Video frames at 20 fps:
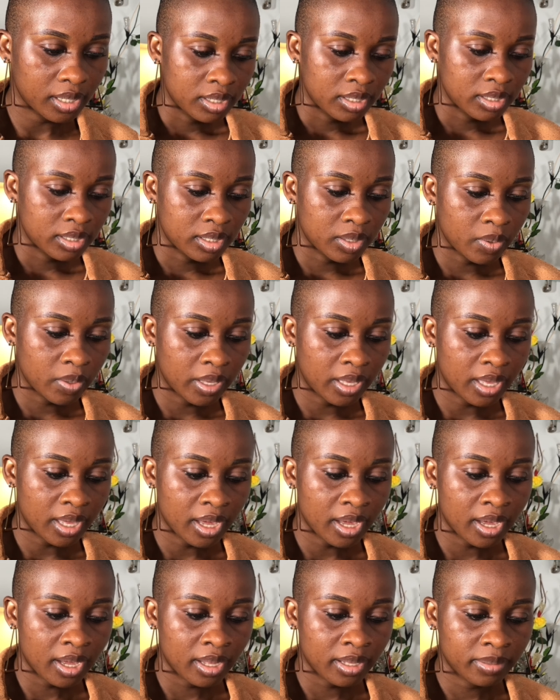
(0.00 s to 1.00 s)
So
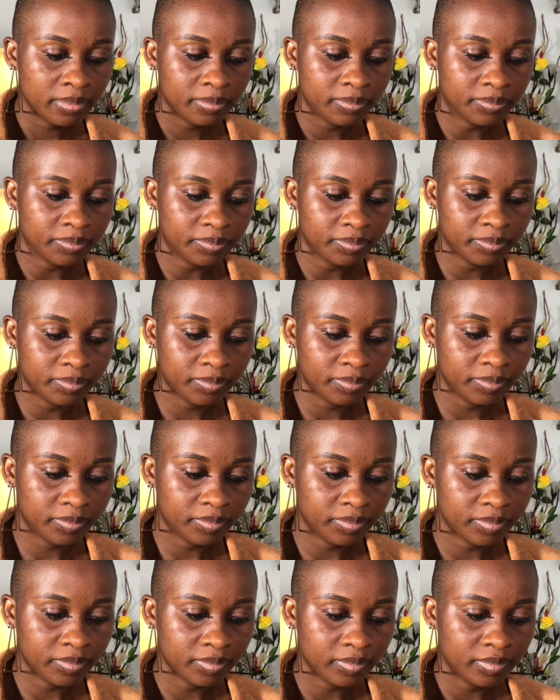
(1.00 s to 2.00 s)
here,
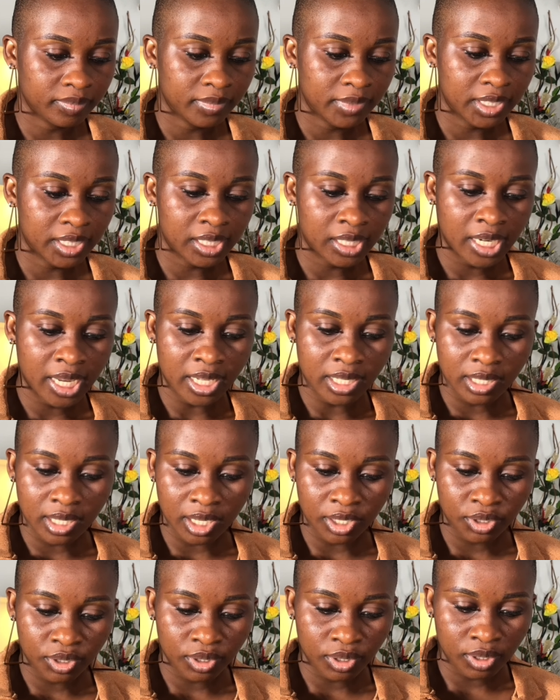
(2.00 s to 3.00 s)
the next
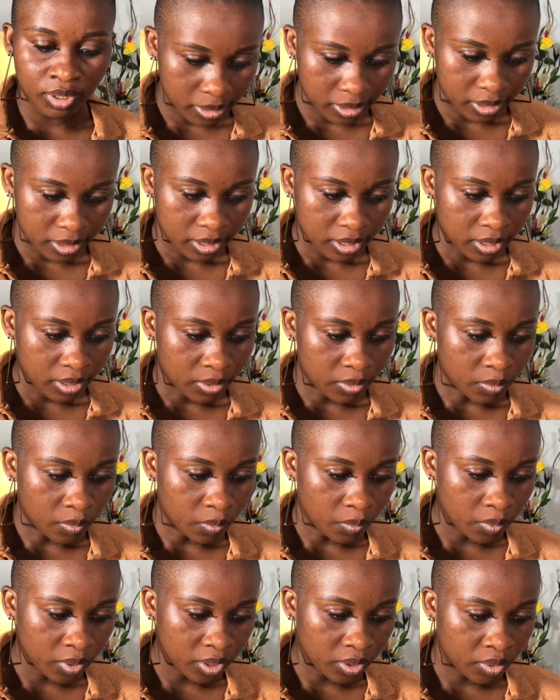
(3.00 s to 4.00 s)
section,
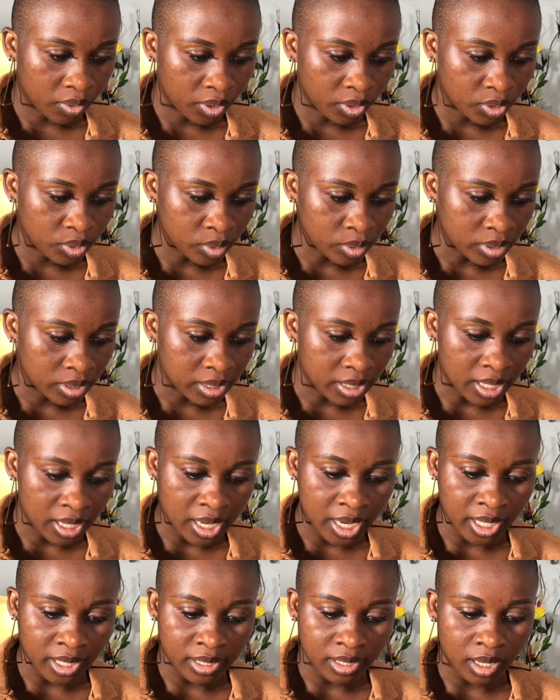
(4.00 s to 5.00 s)
we are going to
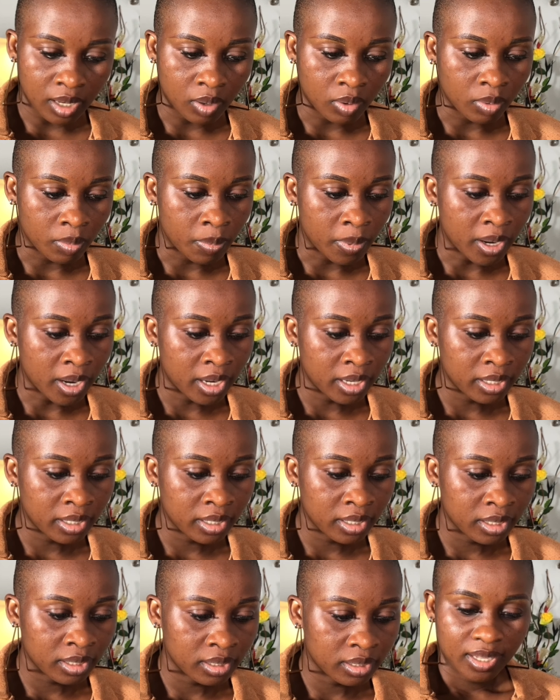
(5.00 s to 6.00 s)
select our
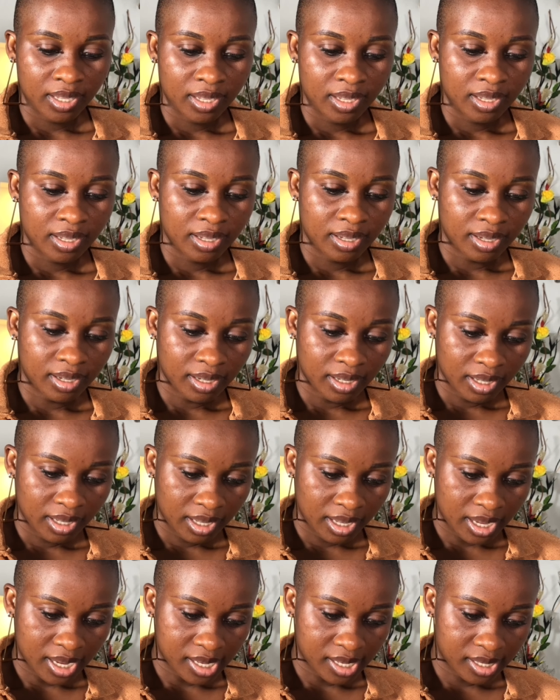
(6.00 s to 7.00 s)
banner.
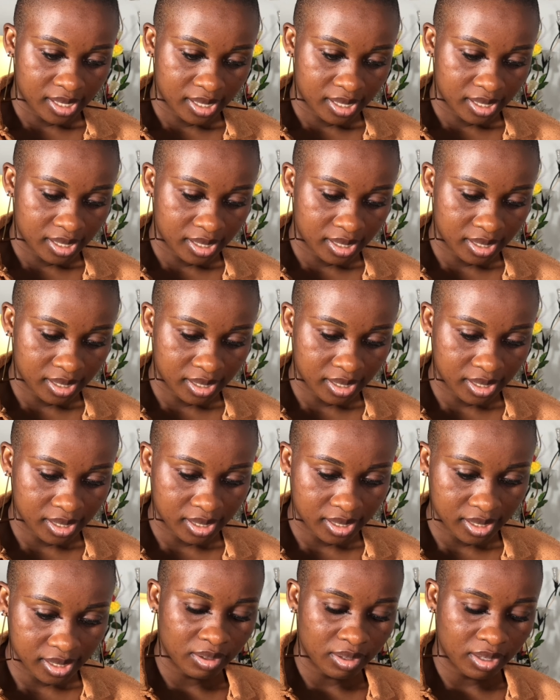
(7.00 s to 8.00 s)
Yes.
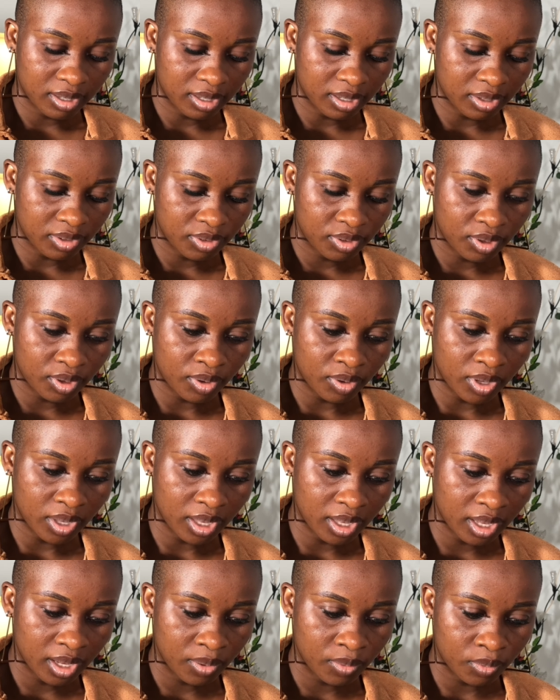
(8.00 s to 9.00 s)
Okay, so
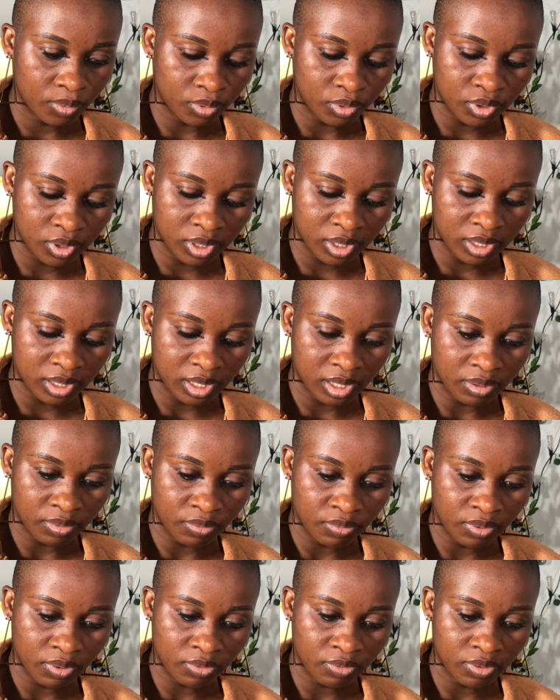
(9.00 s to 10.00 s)
here we'll just say
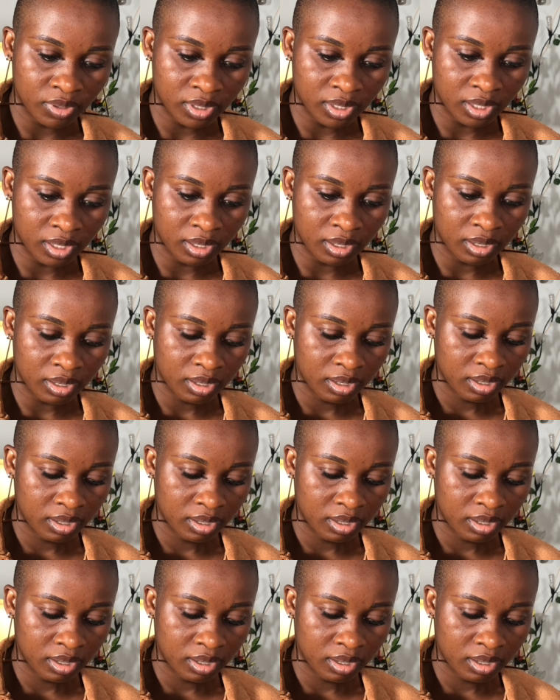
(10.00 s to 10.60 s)
50%